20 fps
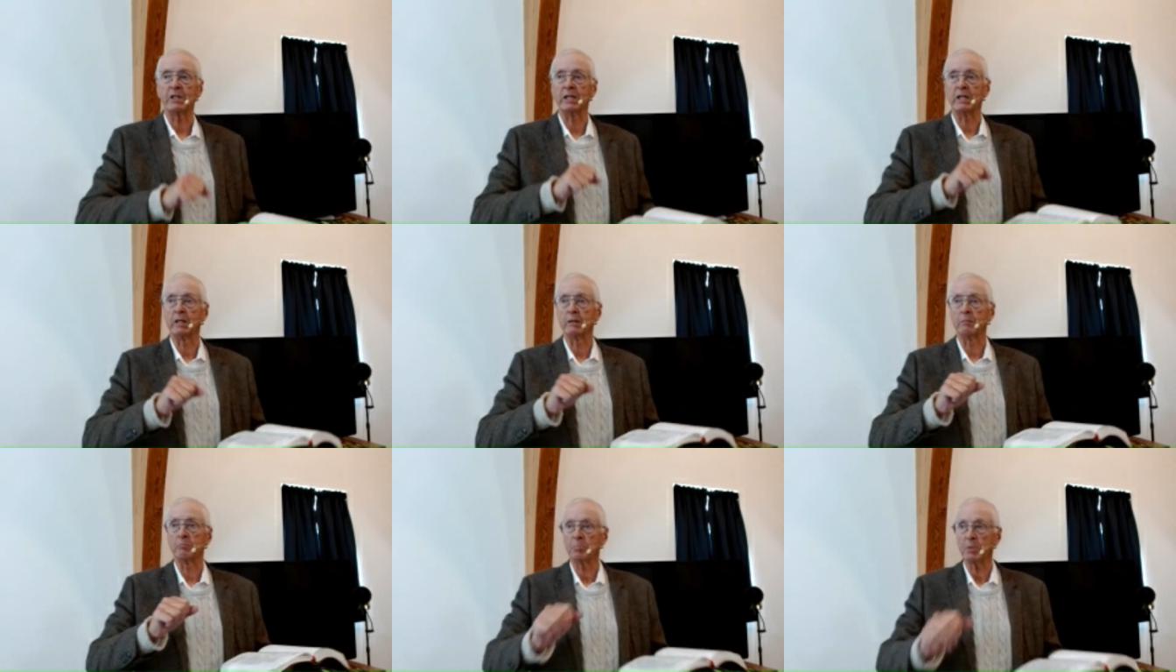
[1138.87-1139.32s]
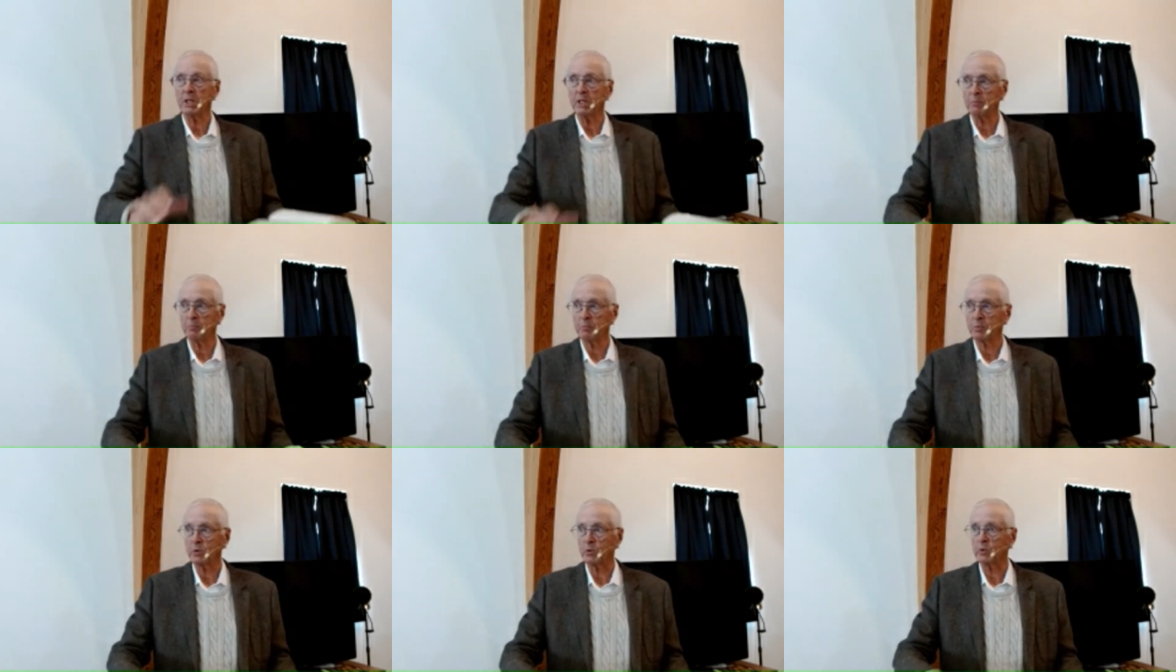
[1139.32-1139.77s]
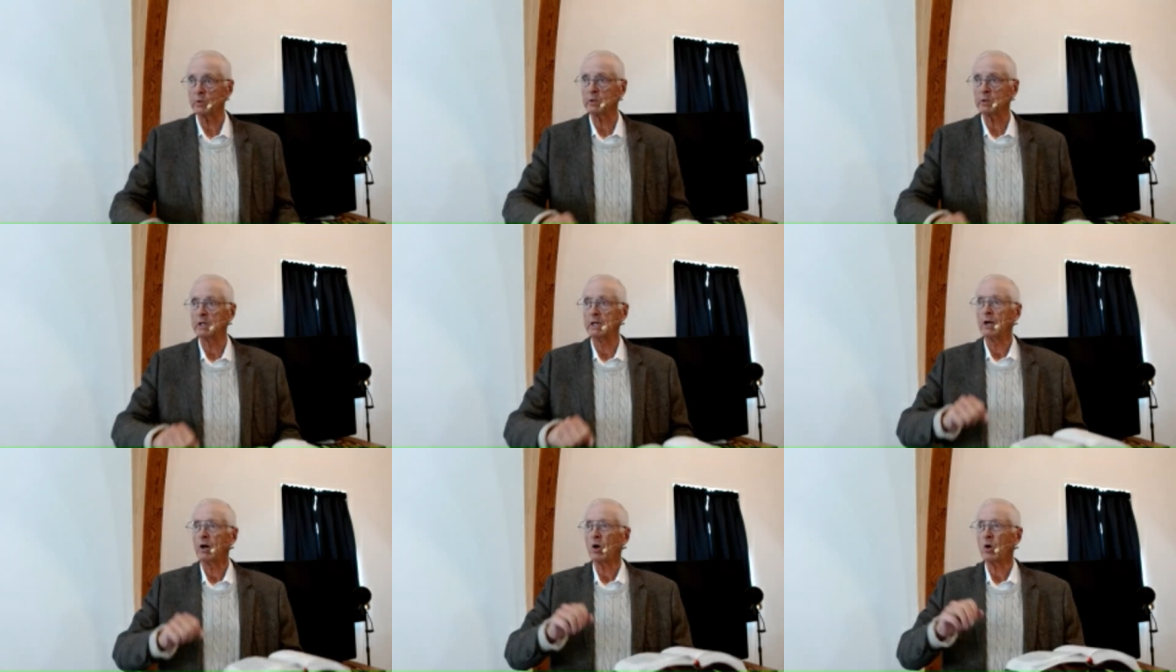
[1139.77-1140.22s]
in
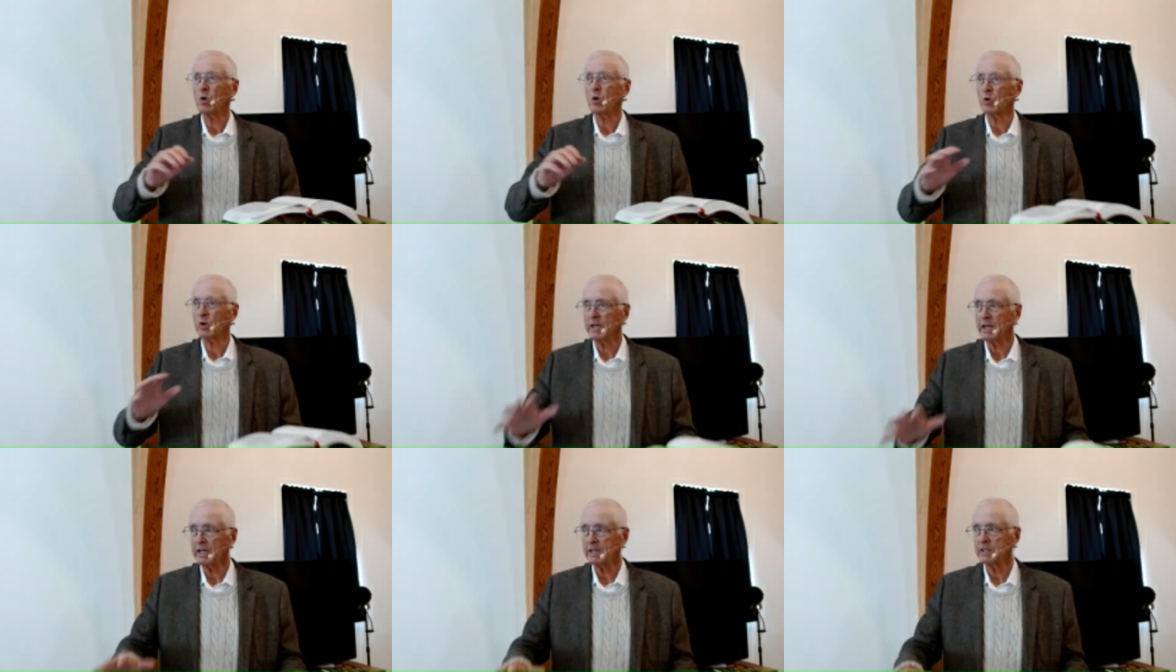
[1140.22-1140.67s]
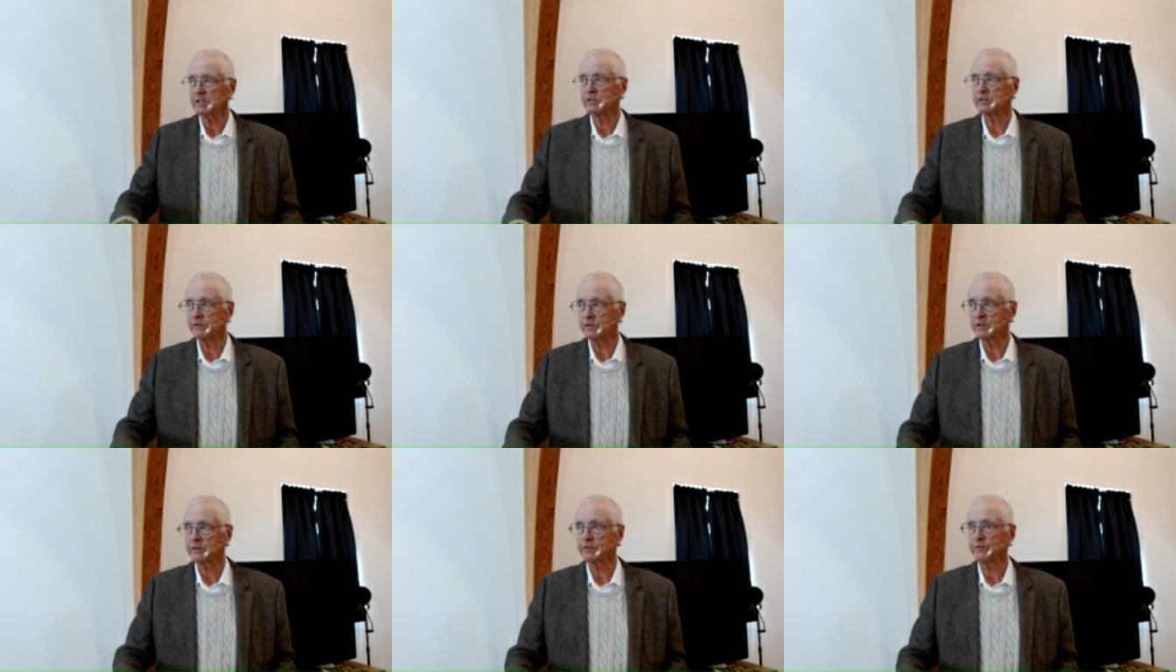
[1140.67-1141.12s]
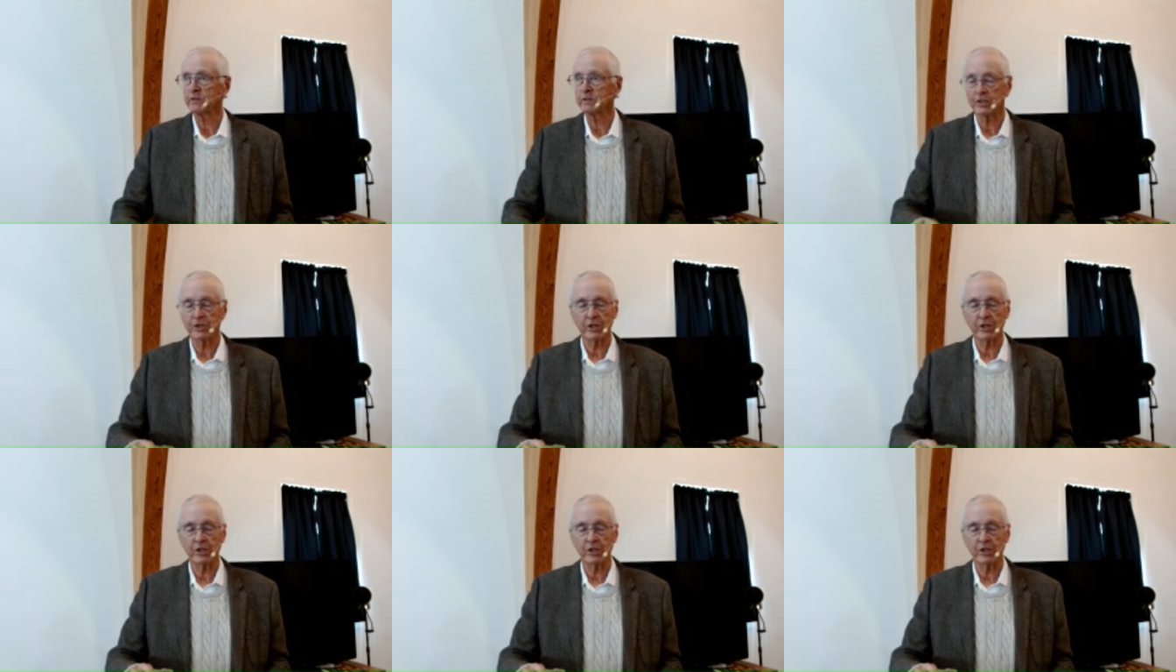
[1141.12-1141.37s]
people, all kinds of different